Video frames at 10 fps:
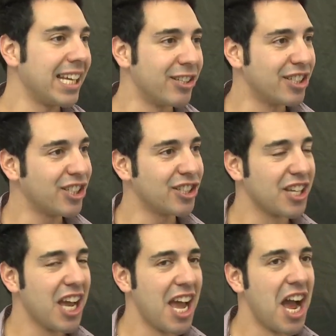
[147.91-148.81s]
It's just,
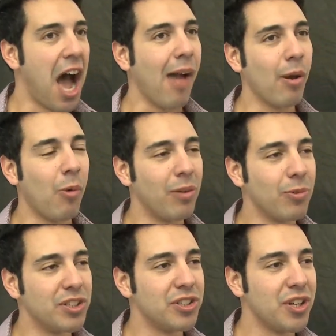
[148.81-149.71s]
Highway 1
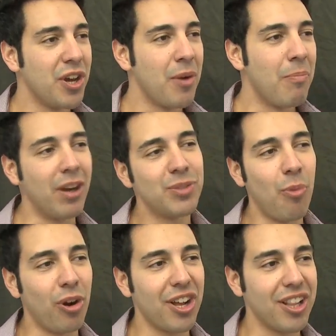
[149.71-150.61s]
was much
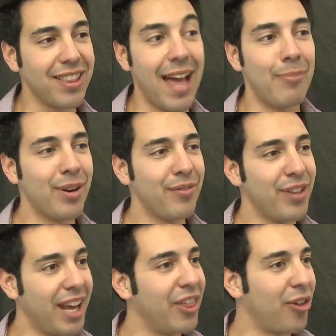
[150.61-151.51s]
more collaborative
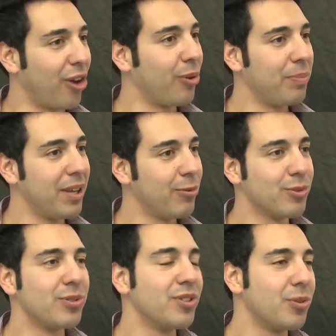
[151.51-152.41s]
than I thought it would be,
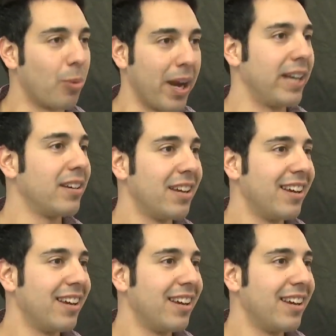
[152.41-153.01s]
which was great,